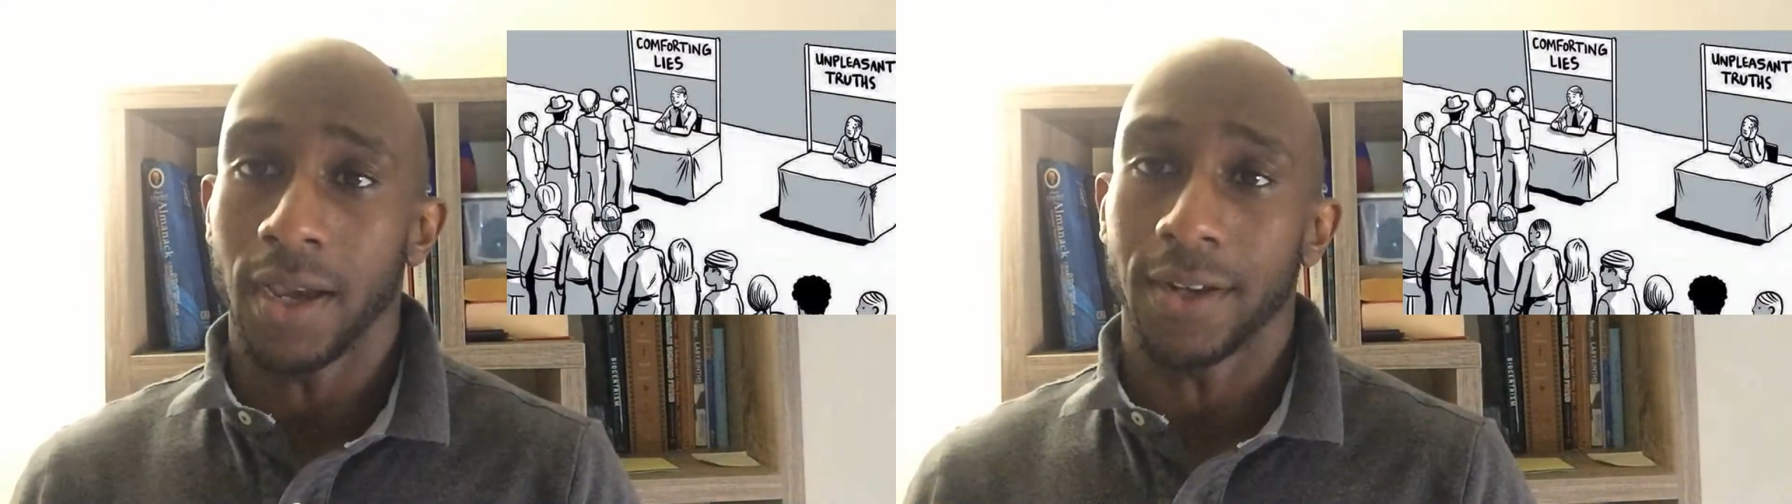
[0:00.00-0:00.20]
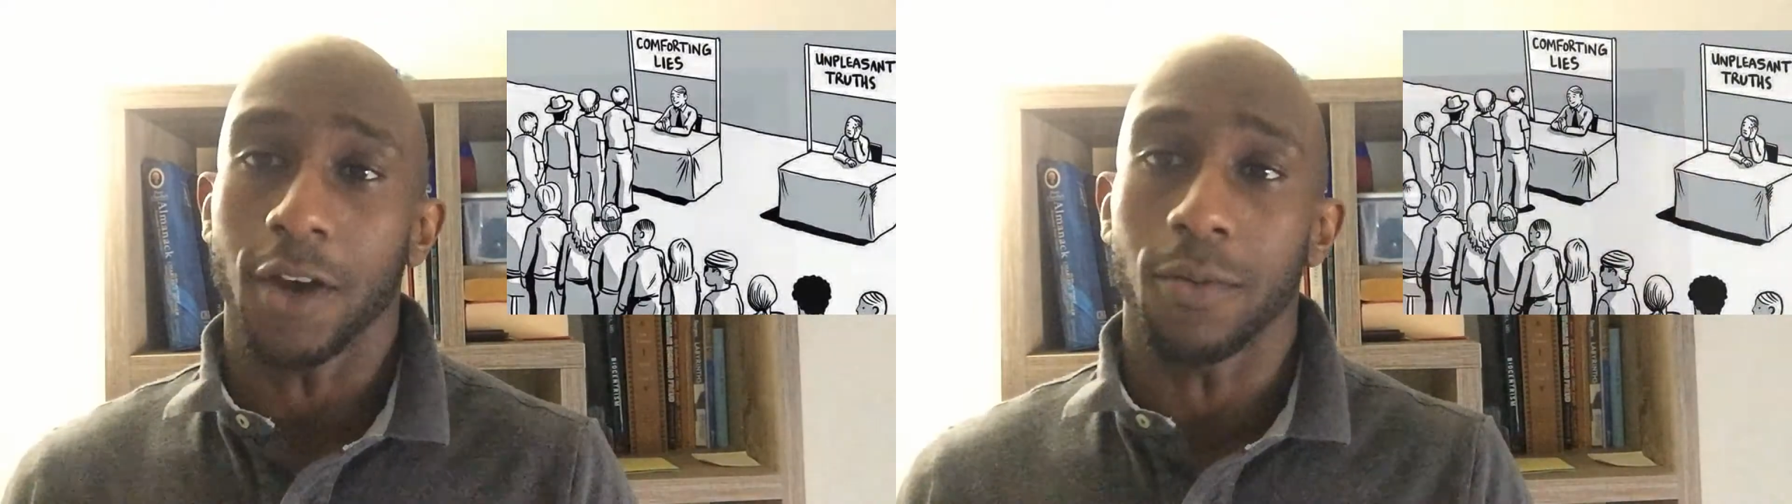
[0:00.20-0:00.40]

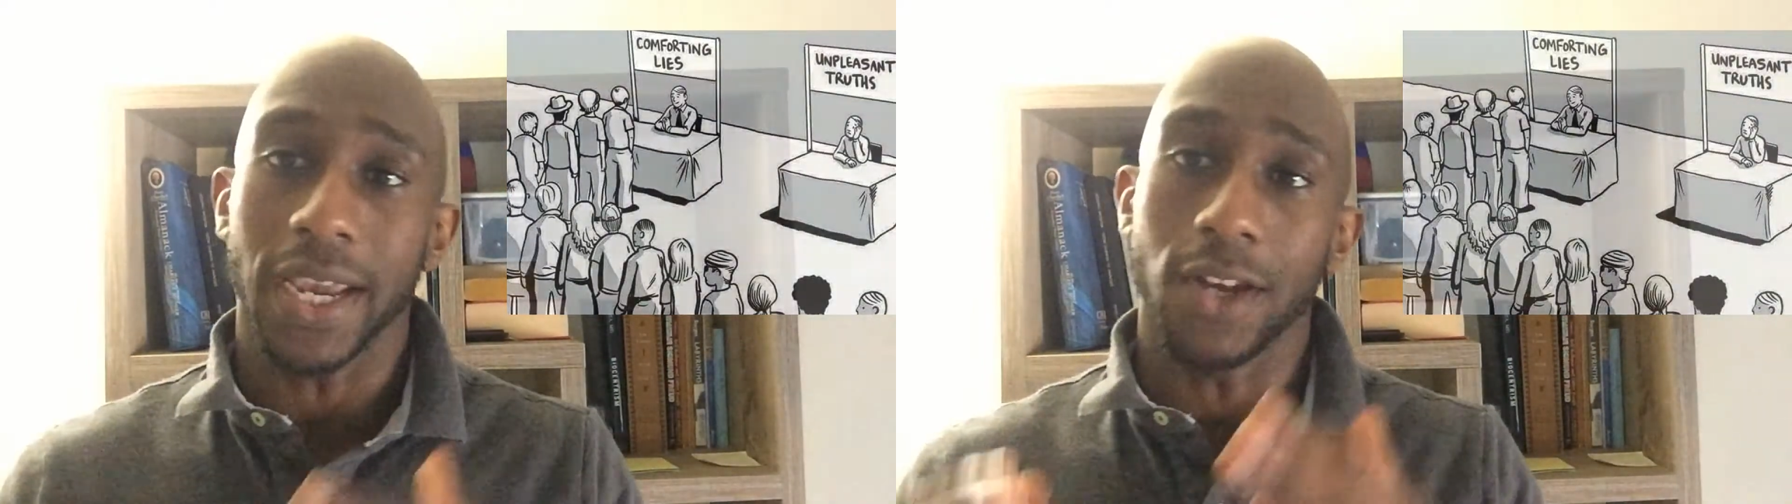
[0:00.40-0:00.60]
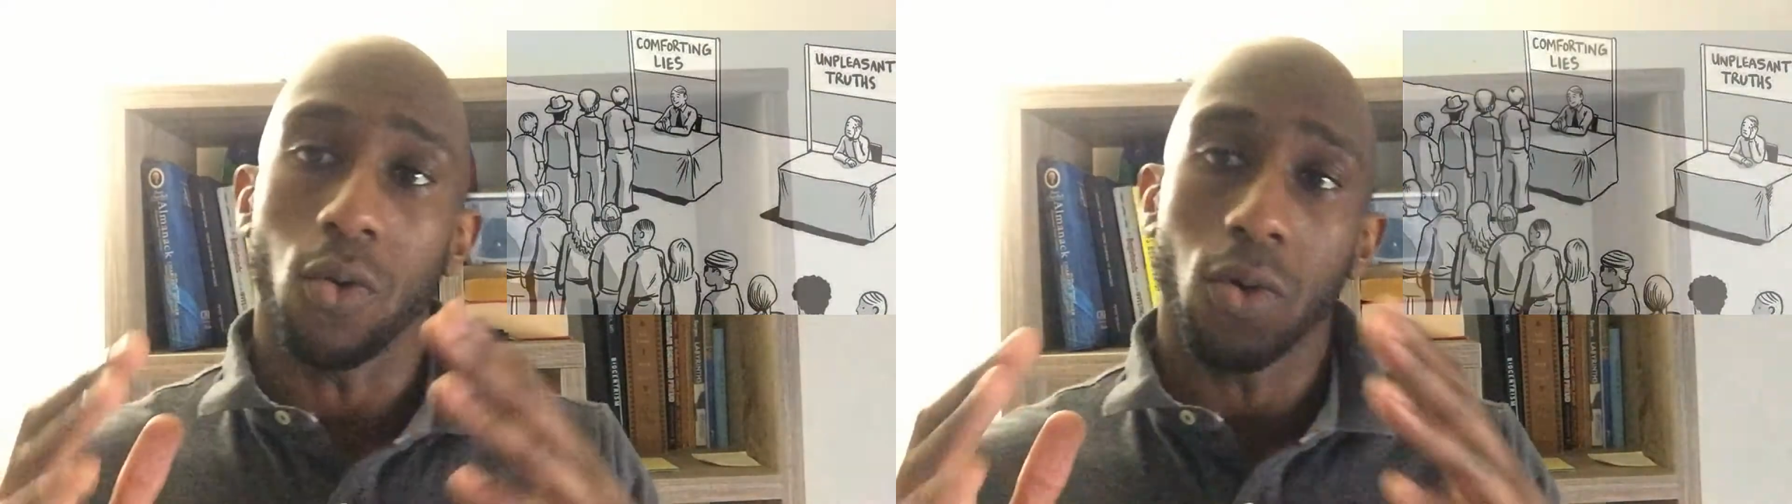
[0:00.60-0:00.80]
Now,
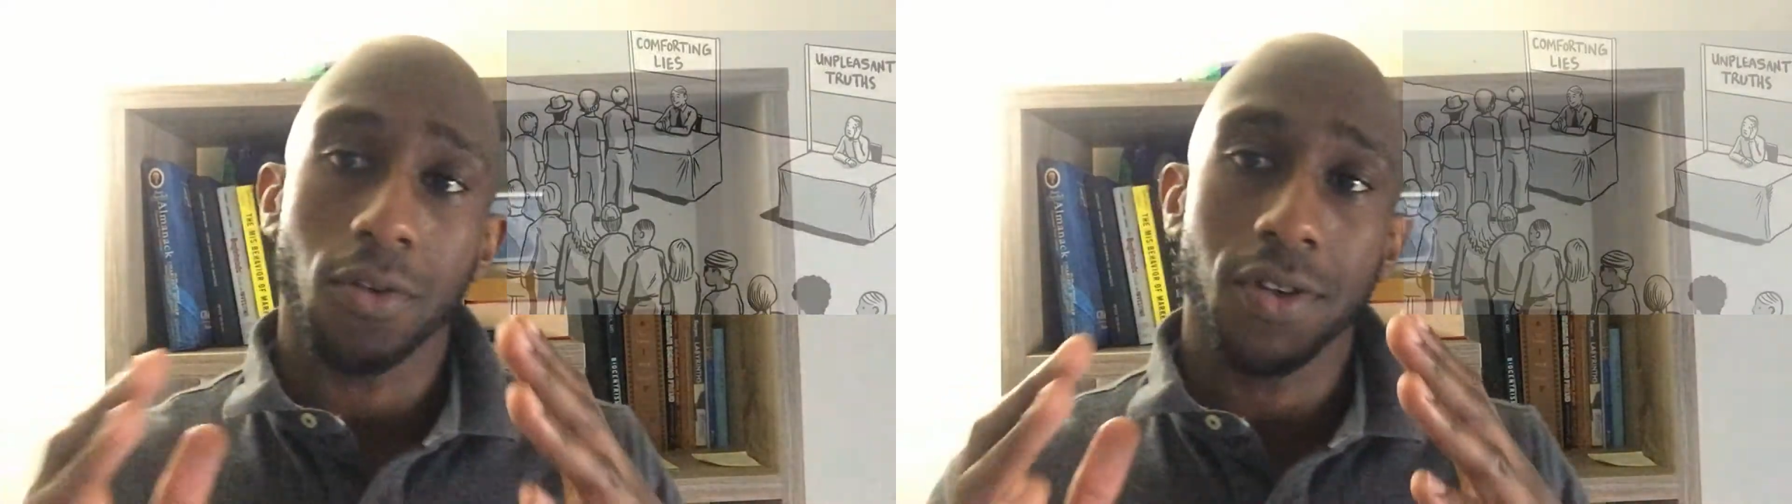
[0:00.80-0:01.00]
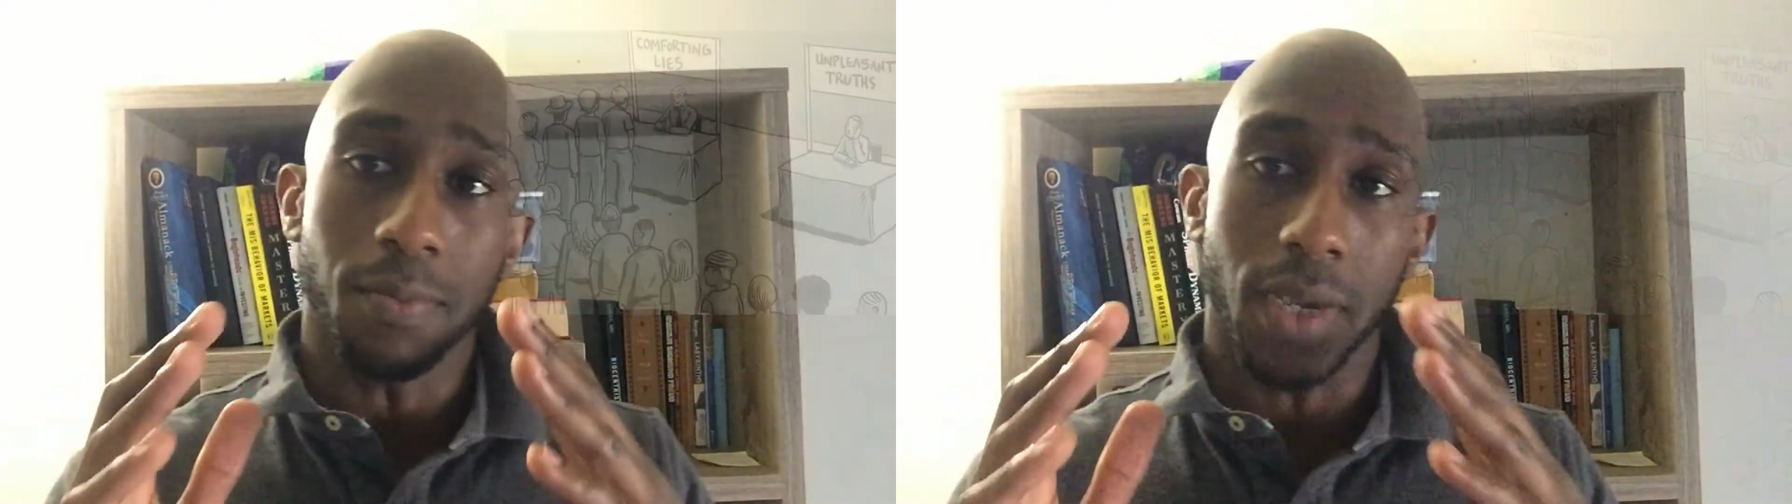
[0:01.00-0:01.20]
in order
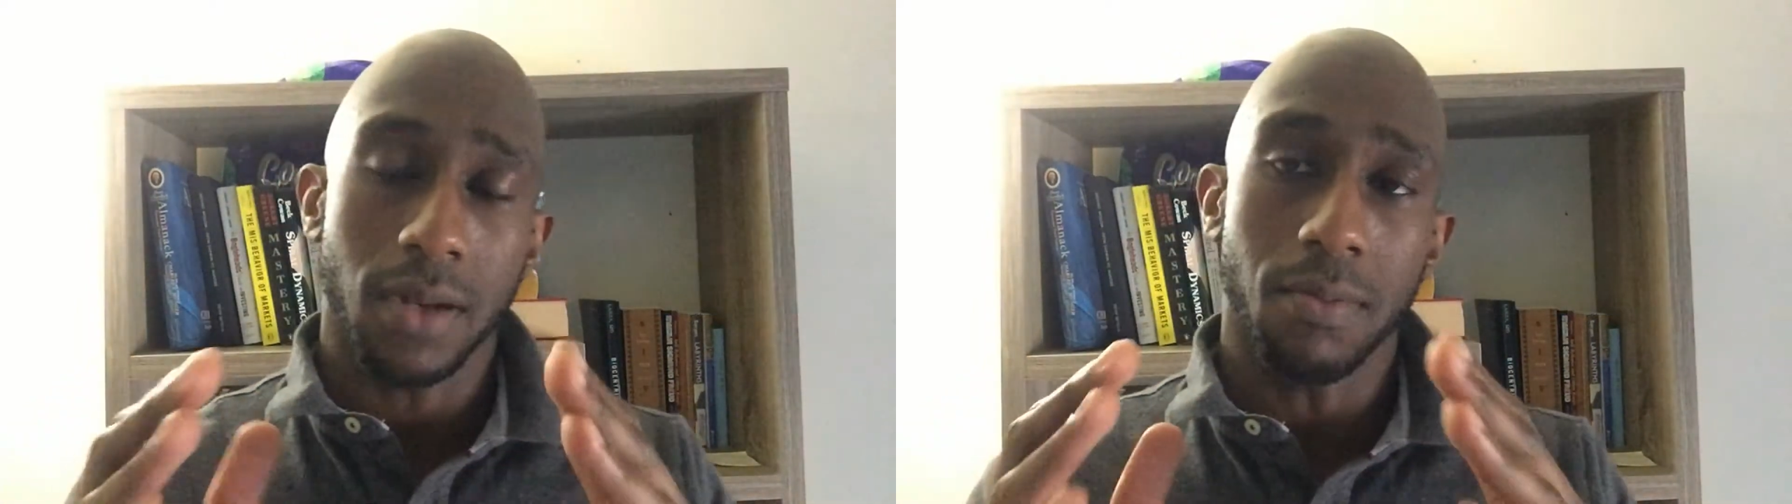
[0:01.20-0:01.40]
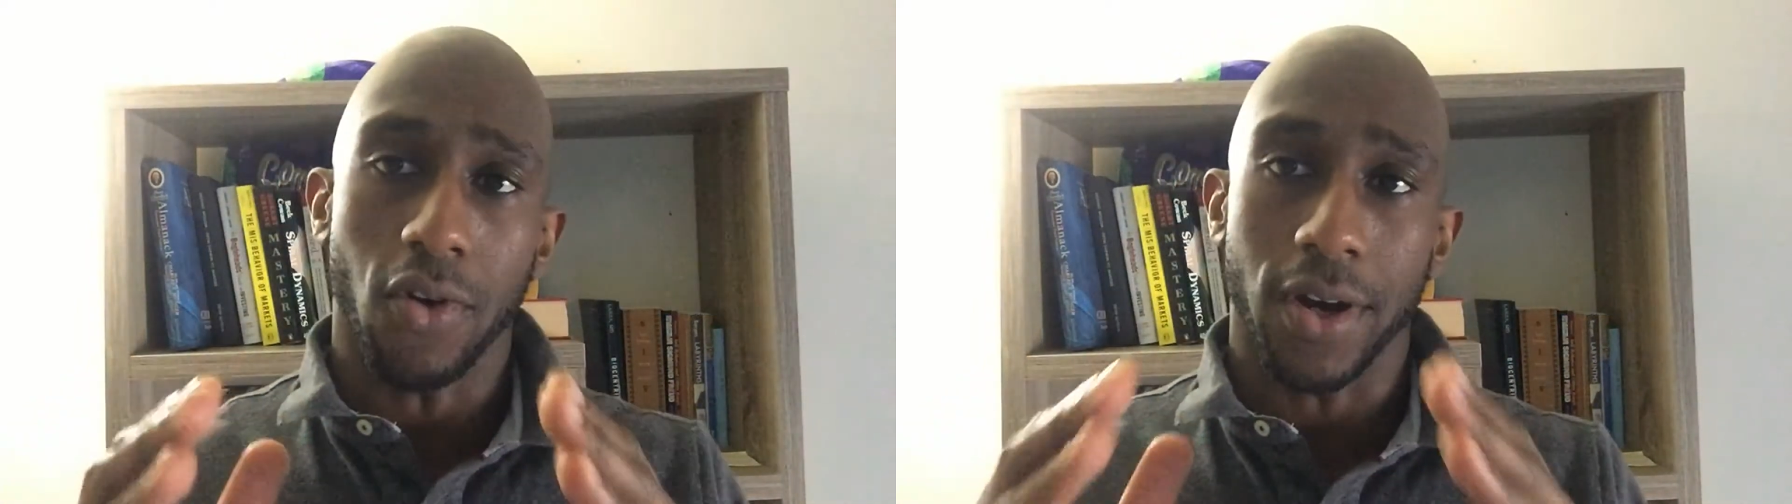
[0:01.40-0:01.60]
to
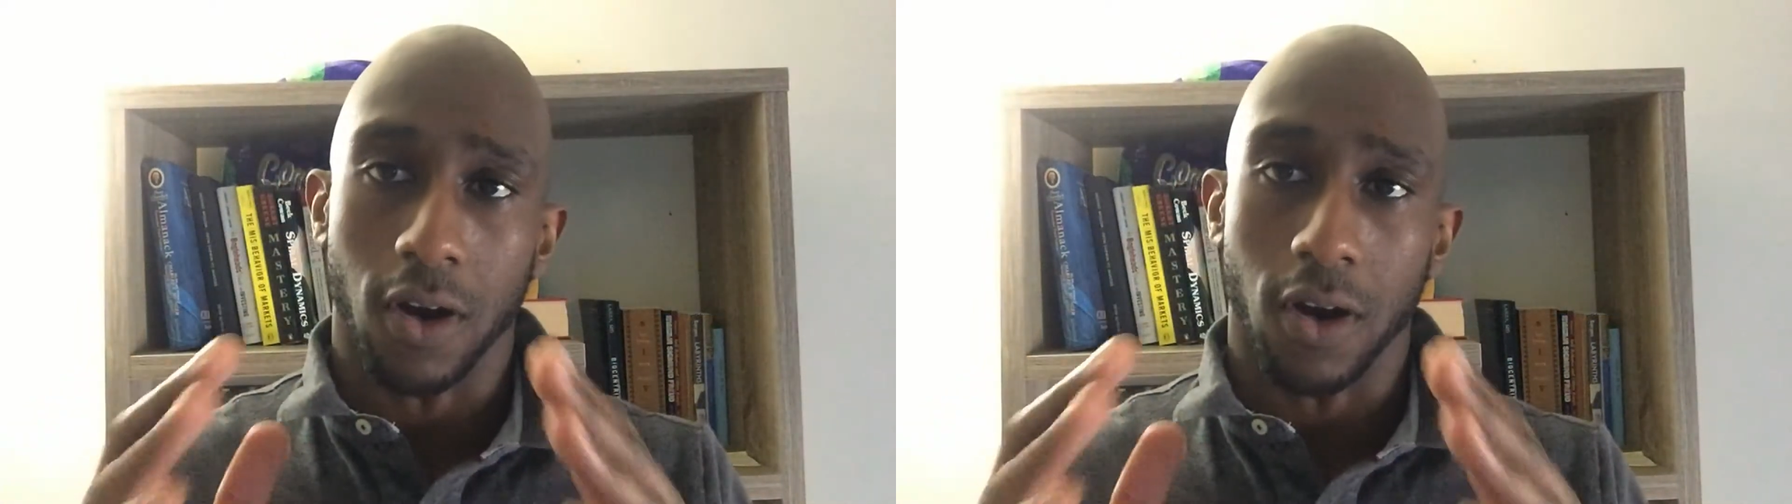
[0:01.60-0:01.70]
pinpoint